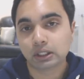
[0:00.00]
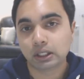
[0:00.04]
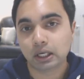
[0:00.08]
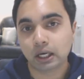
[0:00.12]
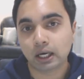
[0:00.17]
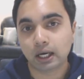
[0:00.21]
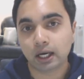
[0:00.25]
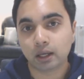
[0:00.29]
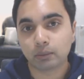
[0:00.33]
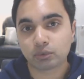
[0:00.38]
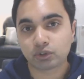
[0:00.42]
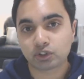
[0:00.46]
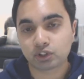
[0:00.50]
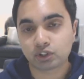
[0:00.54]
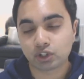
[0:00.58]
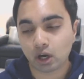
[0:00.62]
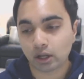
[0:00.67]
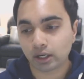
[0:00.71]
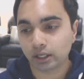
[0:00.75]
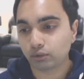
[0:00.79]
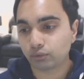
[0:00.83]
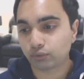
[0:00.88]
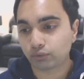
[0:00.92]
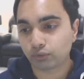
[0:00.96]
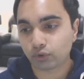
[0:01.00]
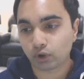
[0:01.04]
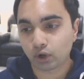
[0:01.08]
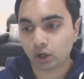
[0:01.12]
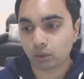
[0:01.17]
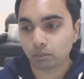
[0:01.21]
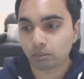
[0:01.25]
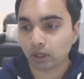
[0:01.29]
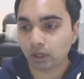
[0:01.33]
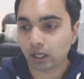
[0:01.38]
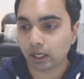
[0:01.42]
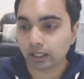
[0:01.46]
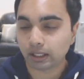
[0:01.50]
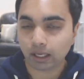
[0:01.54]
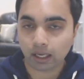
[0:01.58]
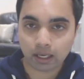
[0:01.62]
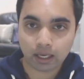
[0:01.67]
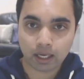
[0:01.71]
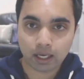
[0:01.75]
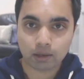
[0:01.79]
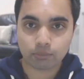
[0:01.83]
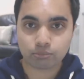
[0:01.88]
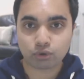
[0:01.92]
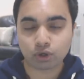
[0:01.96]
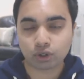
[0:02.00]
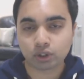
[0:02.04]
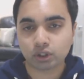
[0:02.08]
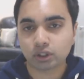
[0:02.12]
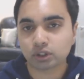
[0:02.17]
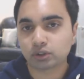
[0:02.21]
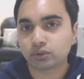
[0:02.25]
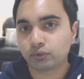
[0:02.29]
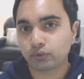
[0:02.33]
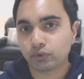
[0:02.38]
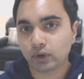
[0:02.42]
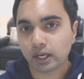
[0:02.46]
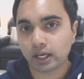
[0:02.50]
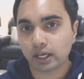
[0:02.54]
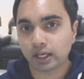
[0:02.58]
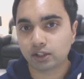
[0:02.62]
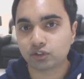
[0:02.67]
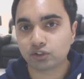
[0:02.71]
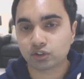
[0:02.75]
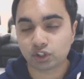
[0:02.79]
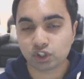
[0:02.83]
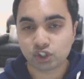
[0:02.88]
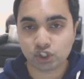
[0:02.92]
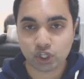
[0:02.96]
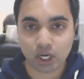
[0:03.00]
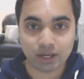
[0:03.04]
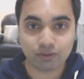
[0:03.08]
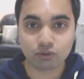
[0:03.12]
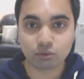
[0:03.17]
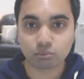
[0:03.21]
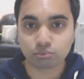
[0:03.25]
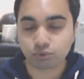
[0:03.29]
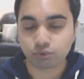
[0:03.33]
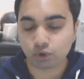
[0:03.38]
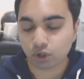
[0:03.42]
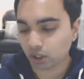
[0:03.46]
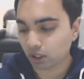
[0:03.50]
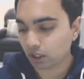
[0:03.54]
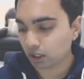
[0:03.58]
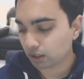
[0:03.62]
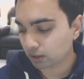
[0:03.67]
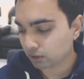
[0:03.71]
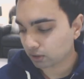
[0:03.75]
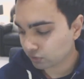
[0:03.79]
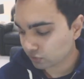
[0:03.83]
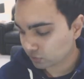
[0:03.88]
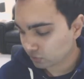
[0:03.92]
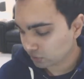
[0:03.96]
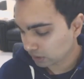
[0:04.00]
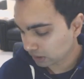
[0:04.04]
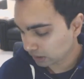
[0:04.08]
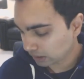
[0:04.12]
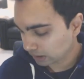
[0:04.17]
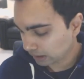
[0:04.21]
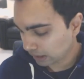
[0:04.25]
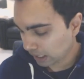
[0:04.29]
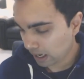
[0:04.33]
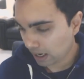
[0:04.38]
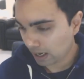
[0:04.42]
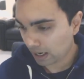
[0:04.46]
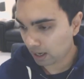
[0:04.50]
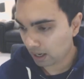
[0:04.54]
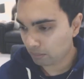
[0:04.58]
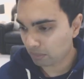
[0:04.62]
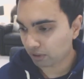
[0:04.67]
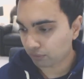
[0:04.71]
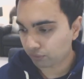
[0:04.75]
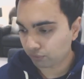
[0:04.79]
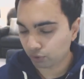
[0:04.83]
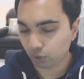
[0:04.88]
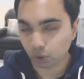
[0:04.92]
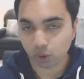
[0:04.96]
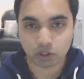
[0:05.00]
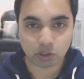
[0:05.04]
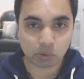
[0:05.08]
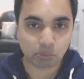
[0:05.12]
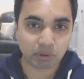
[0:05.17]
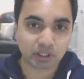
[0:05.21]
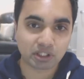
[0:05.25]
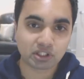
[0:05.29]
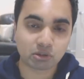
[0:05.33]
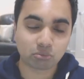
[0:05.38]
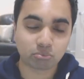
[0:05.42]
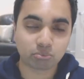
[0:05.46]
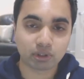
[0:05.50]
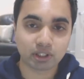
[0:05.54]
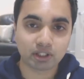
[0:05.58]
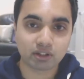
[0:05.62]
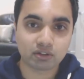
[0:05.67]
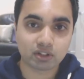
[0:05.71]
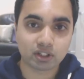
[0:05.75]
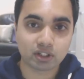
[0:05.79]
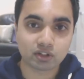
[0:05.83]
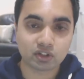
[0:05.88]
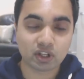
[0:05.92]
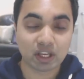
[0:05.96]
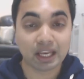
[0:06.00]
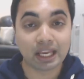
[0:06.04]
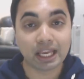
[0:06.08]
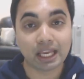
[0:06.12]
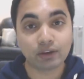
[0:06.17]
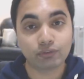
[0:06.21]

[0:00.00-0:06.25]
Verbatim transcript: um, starting from like hair products, face, shaving products, um, and a few other bits and pieces.